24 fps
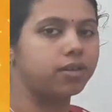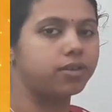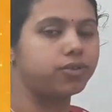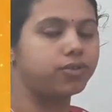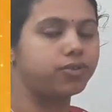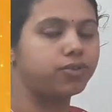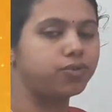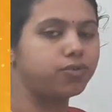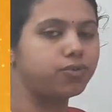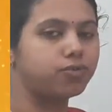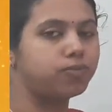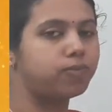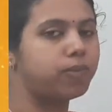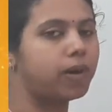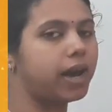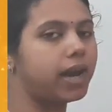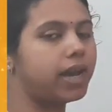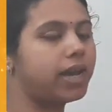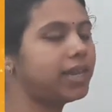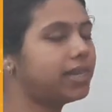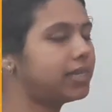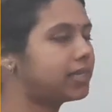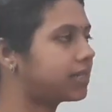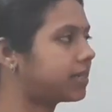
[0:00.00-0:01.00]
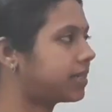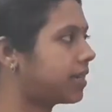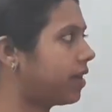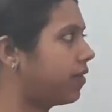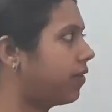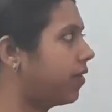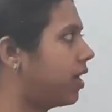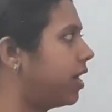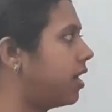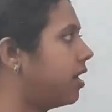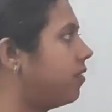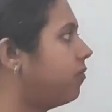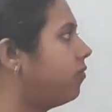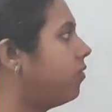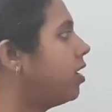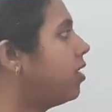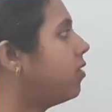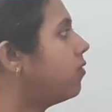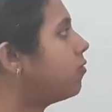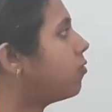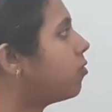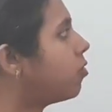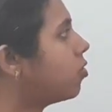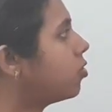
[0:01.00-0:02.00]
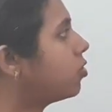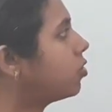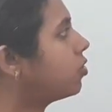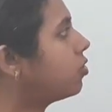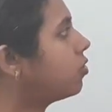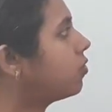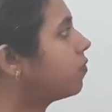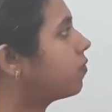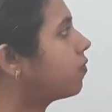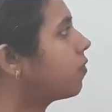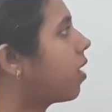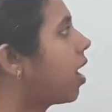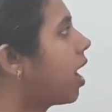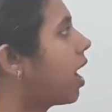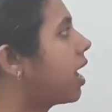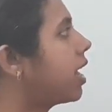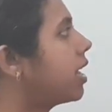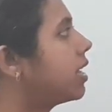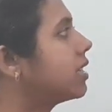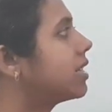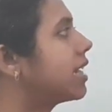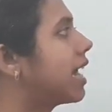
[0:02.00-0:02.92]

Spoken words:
2 by 7. We want to find